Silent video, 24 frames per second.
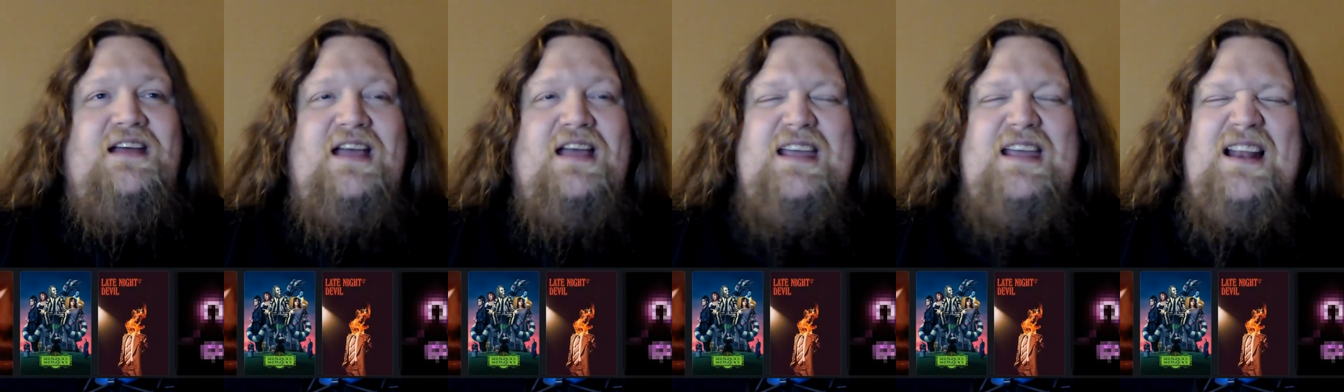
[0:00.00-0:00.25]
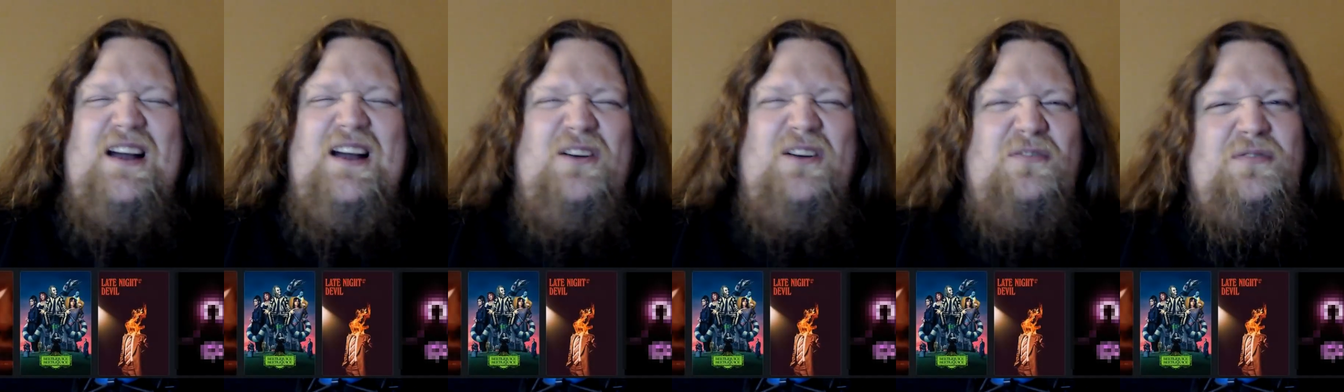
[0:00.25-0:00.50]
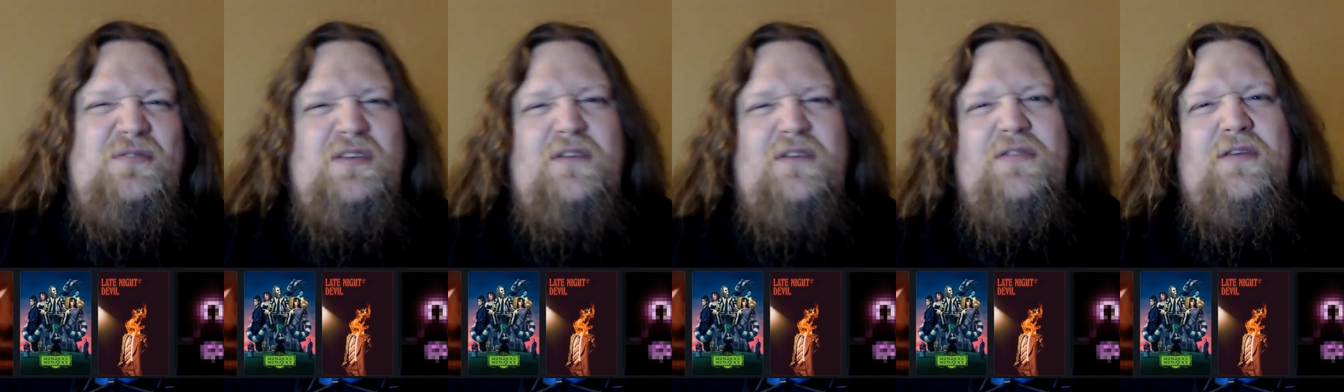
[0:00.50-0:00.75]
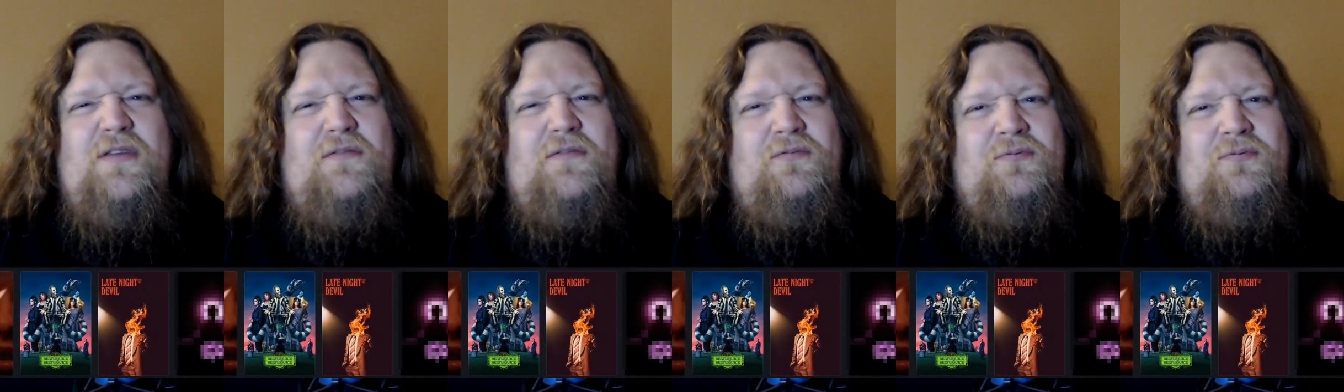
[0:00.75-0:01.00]

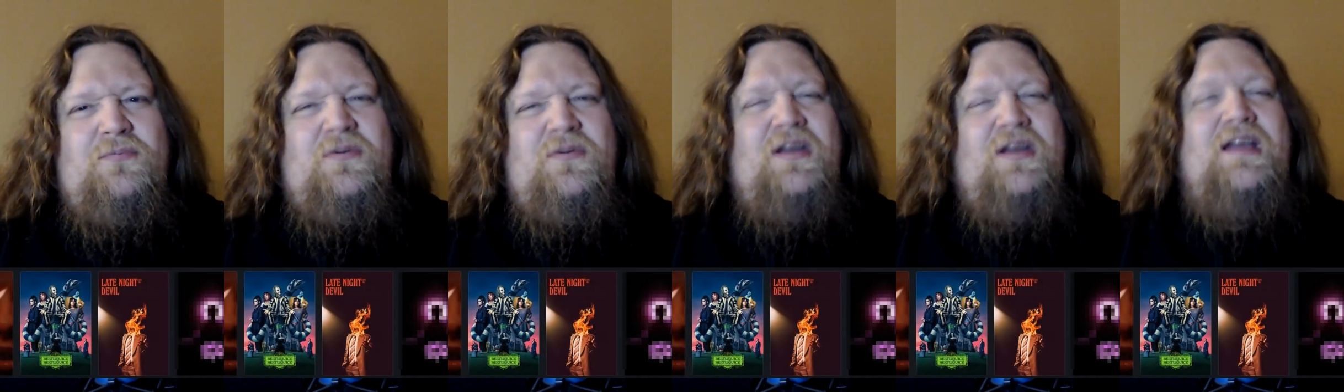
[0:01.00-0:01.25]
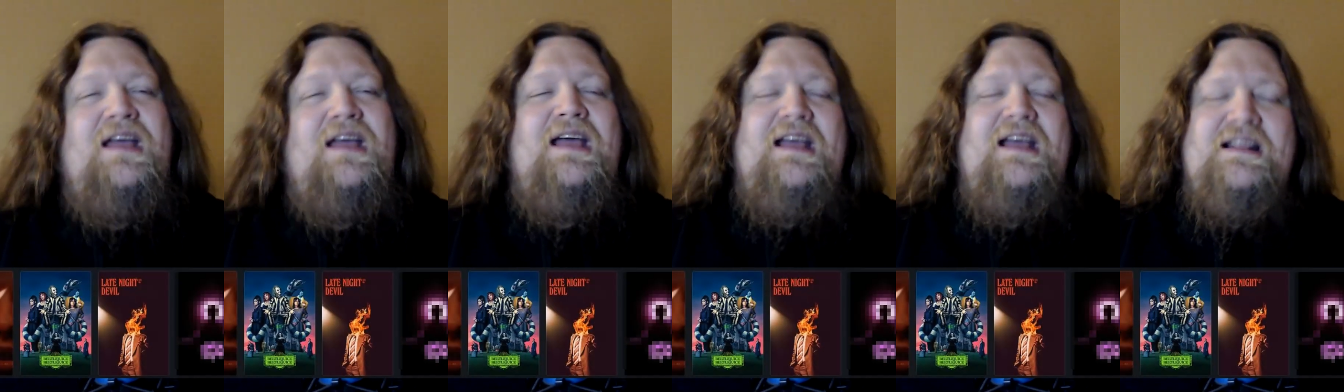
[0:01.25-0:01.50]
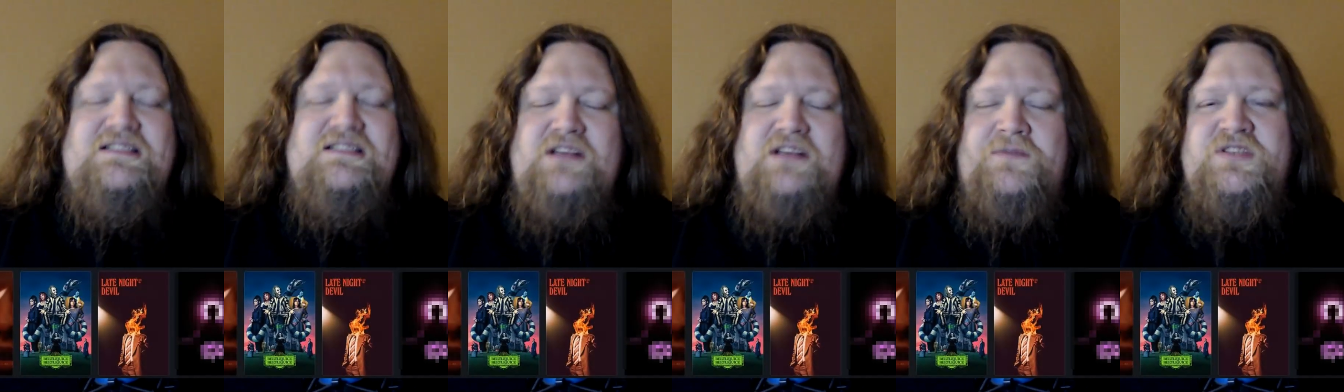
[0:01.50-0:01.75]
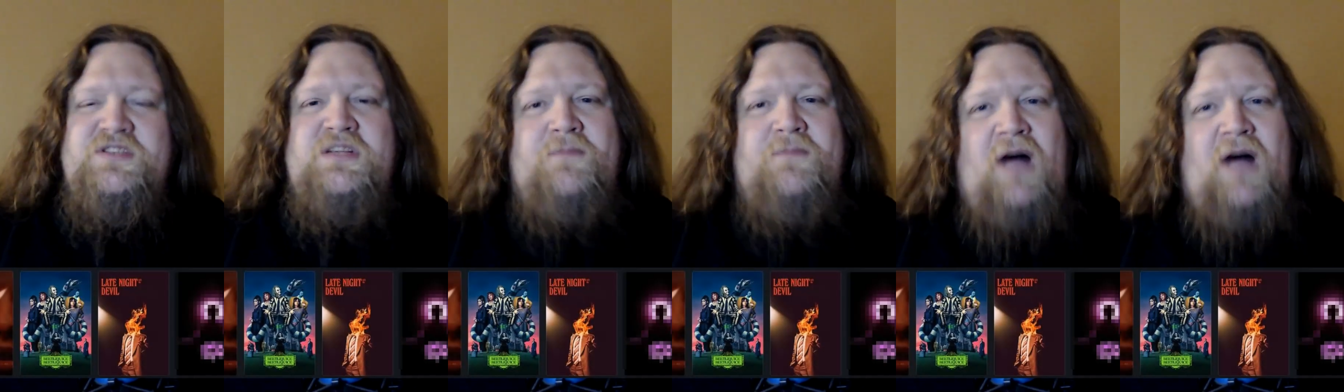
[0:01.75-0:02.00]
it's
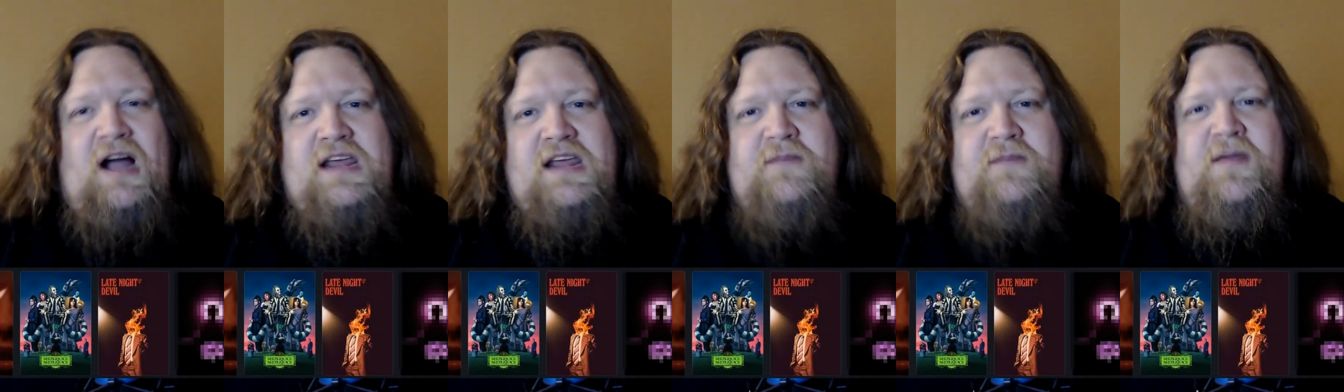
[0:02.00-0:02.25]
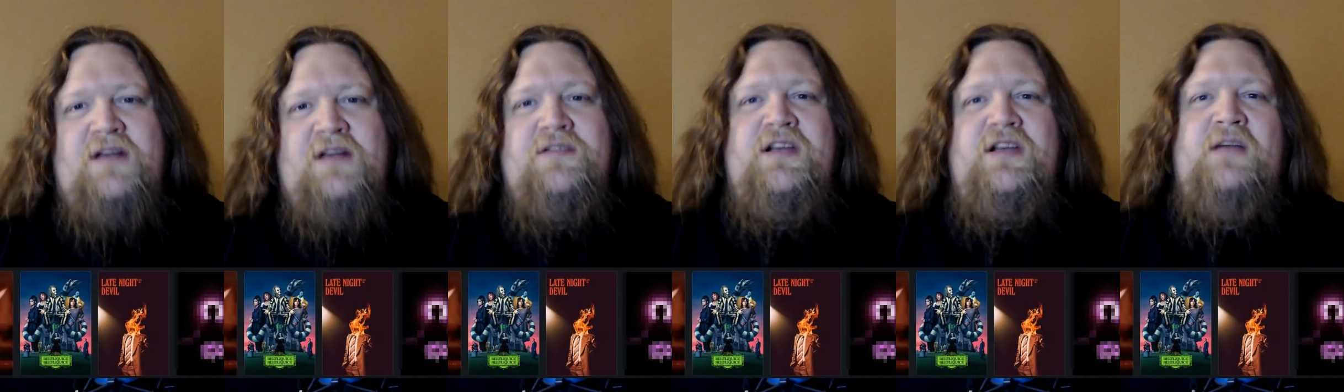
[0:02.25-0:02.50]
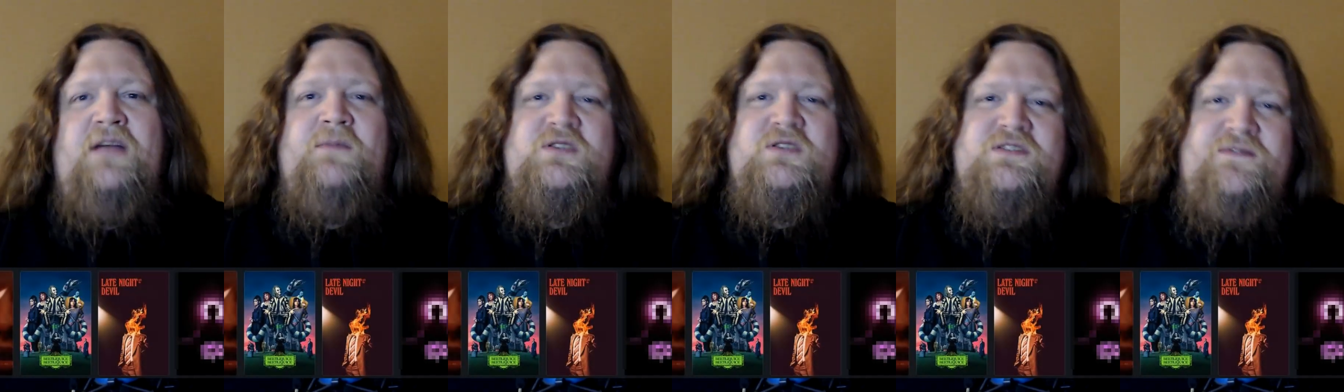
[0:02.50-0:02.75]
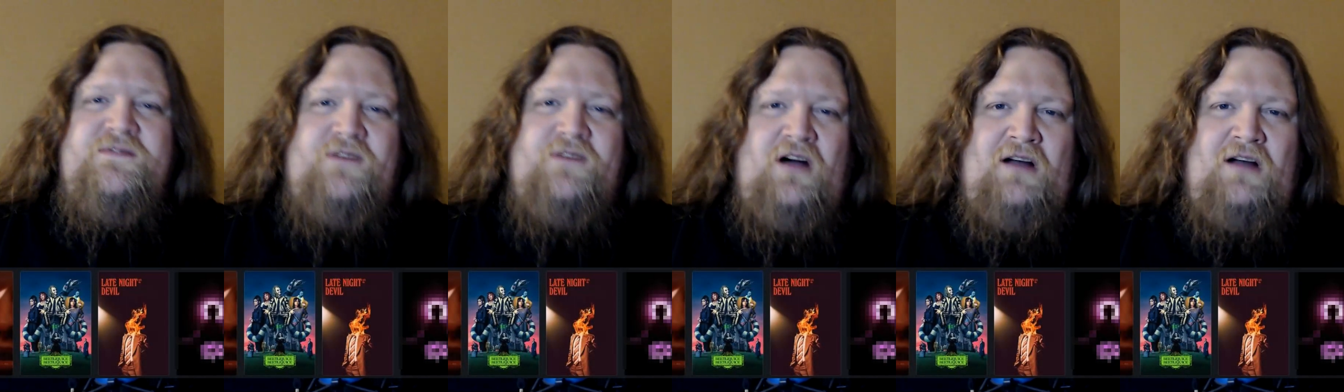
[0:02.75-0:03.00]
almost a mockumentary,
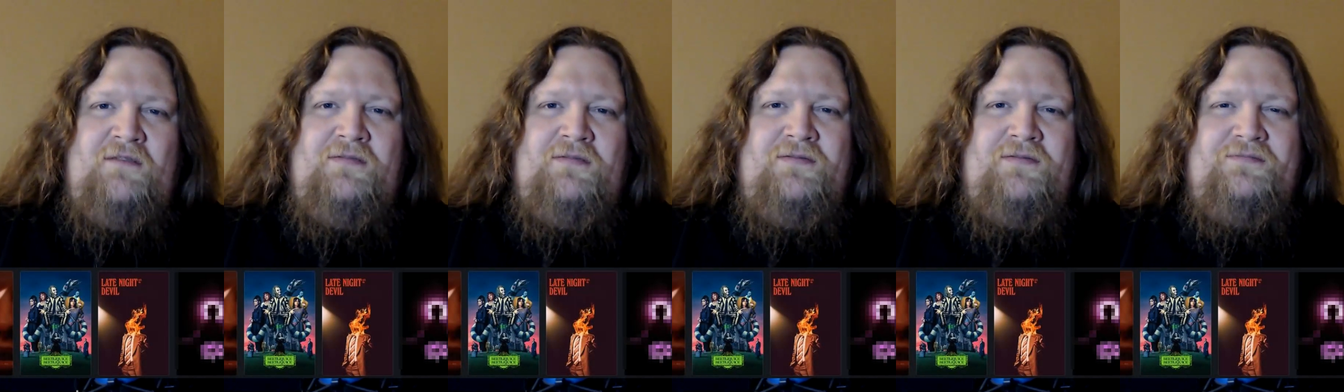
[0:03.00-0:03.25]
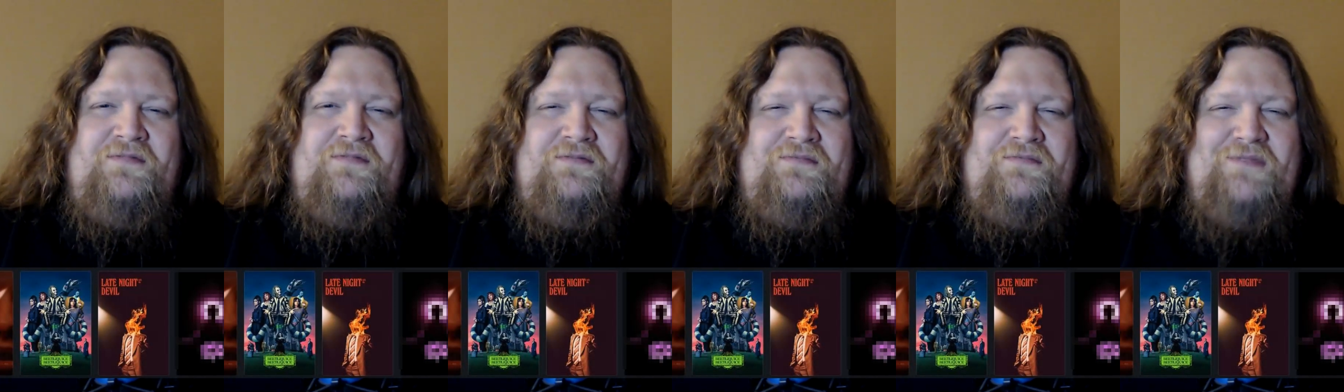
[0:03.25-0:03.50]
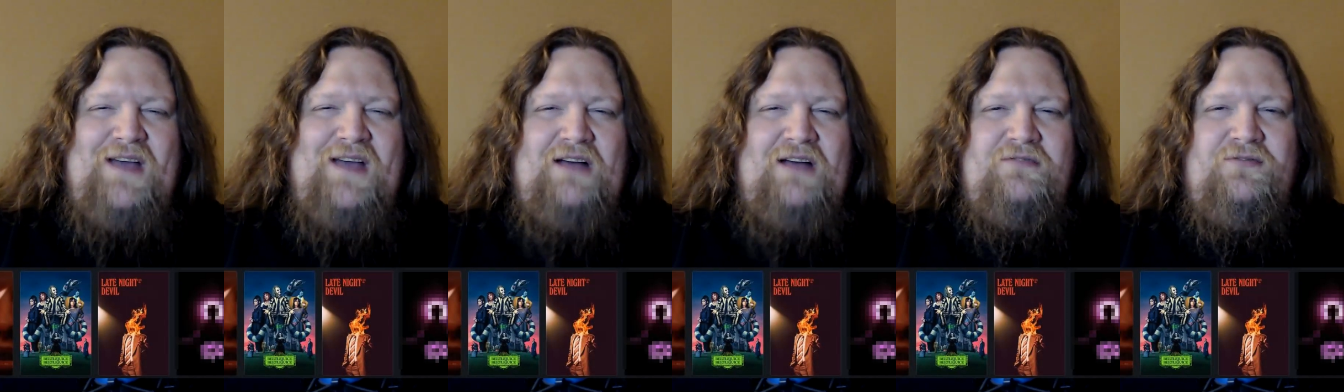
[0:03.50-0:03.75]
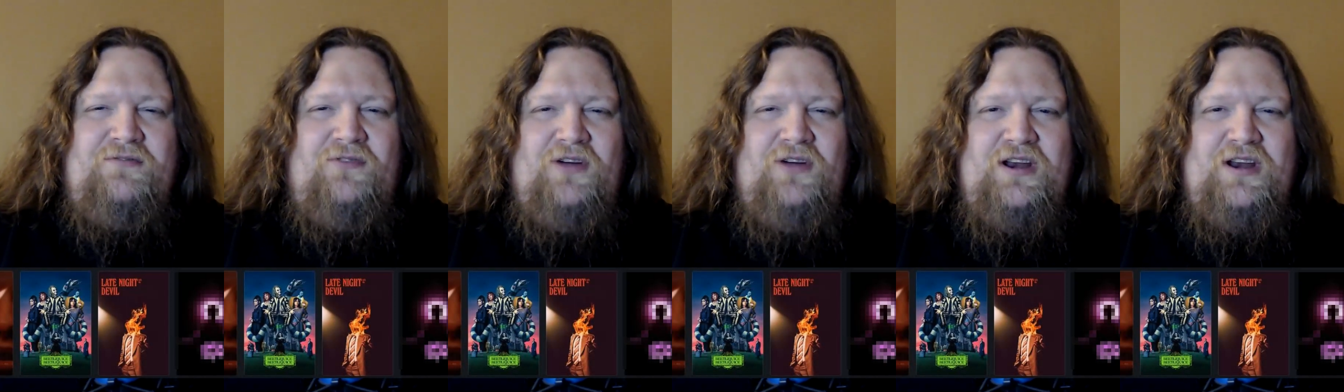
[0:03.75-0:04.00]
almost
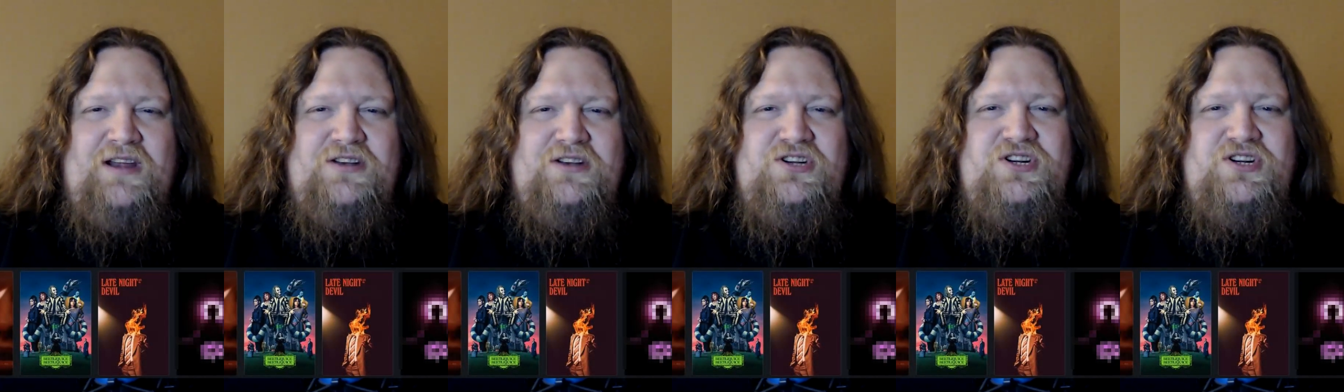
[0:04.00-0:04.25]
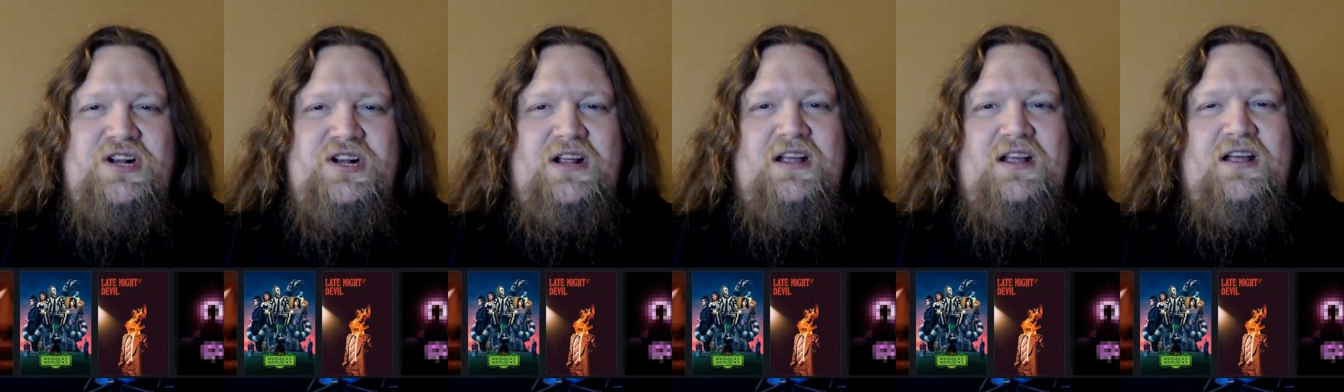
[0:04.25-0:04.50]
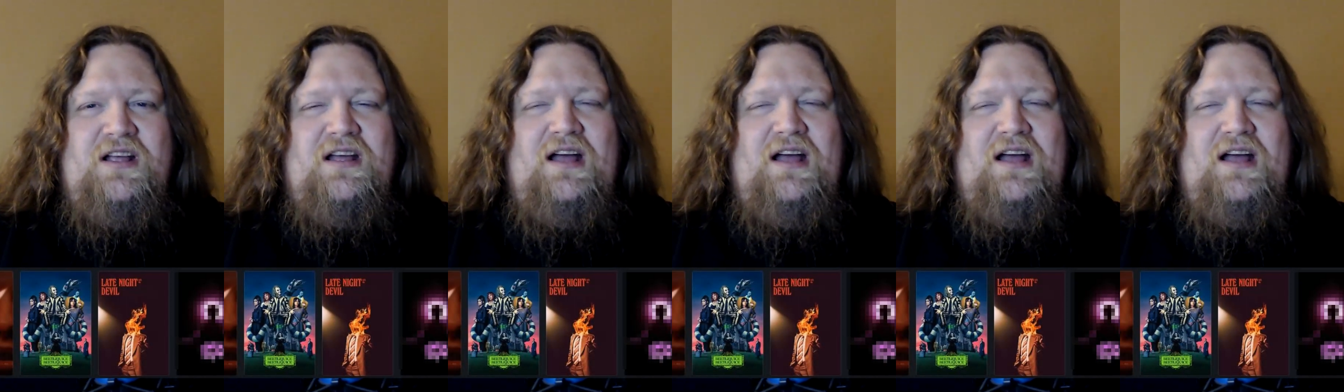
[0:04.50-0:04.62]
found footage,